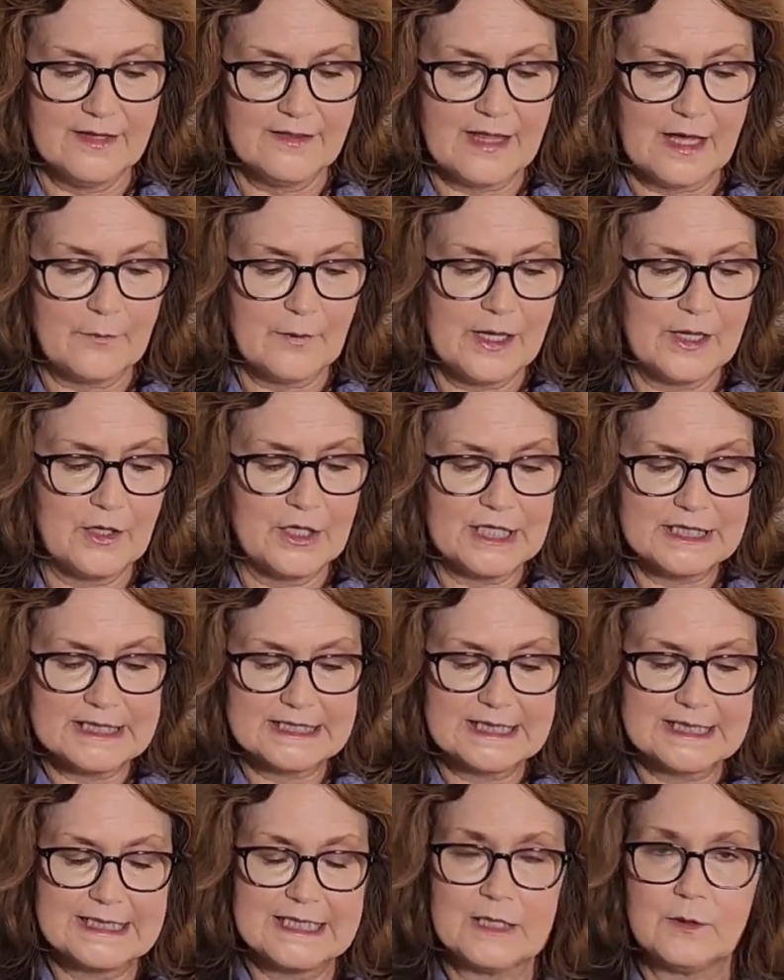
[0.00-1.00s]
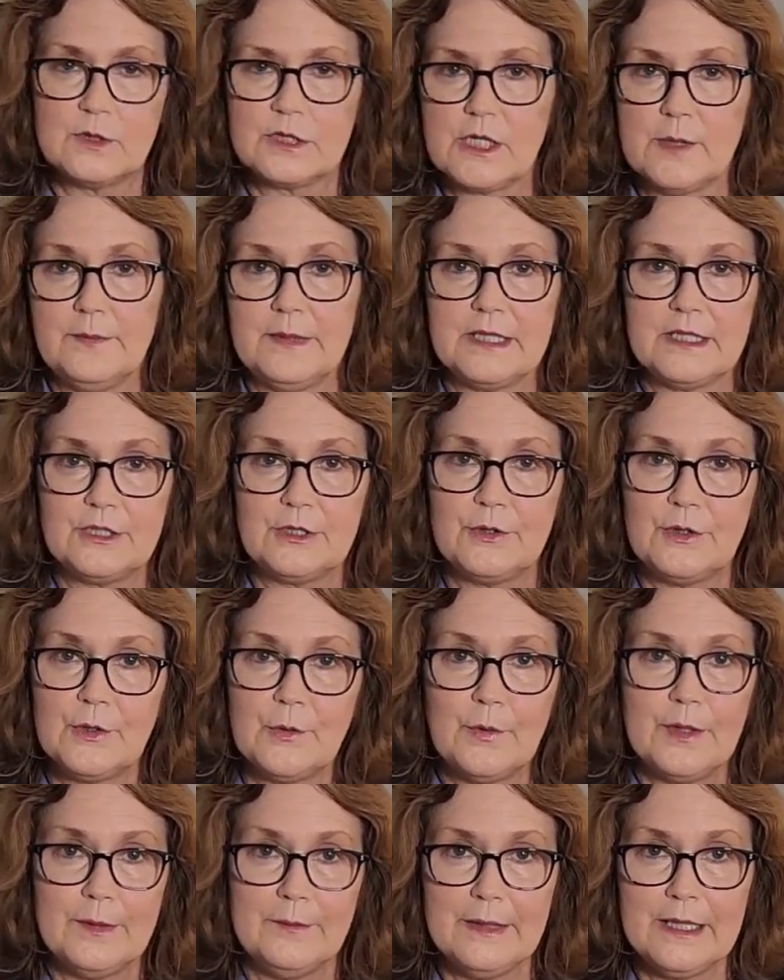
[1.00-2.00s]
That way you can distinguish, I'm going to do the
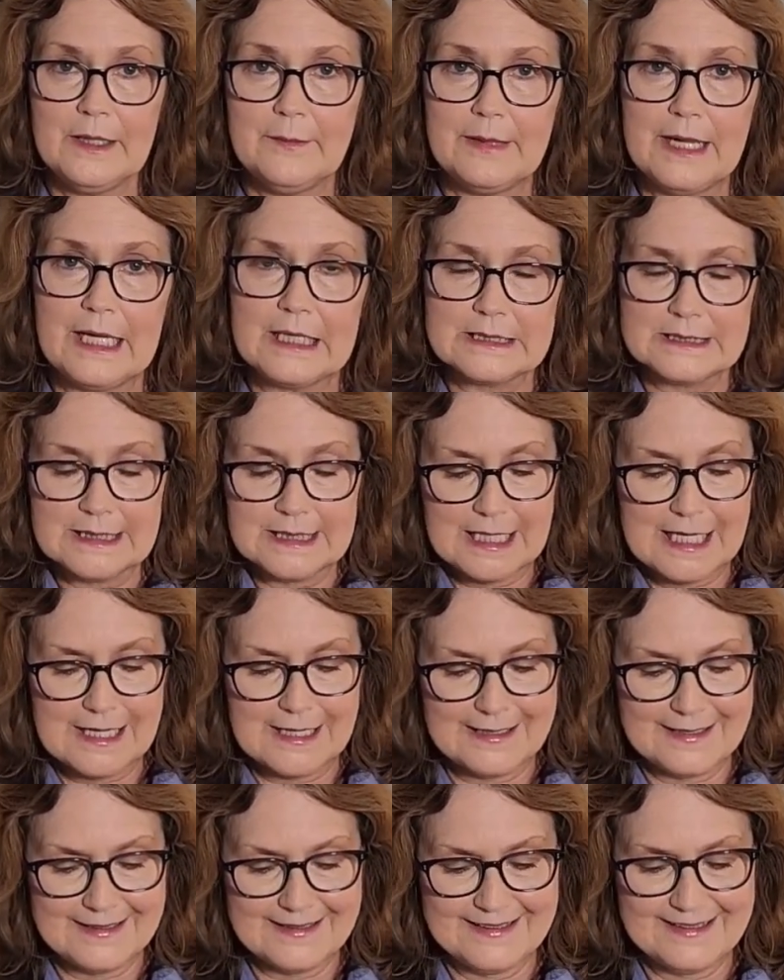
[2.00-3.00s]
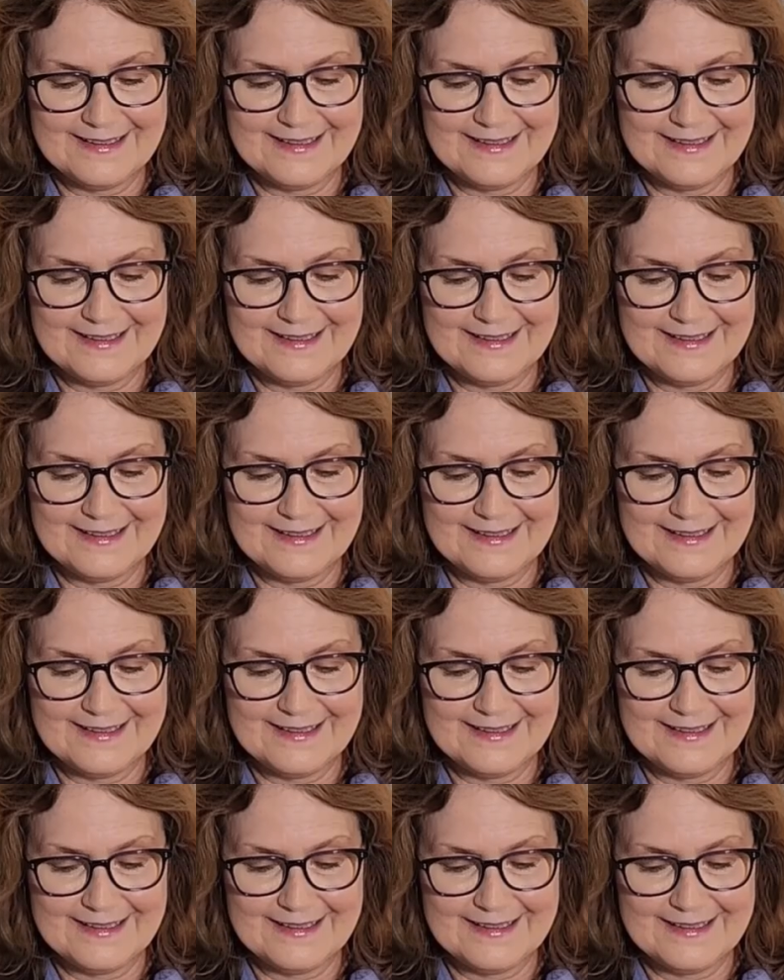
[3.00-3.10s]
Queen Bee bag today.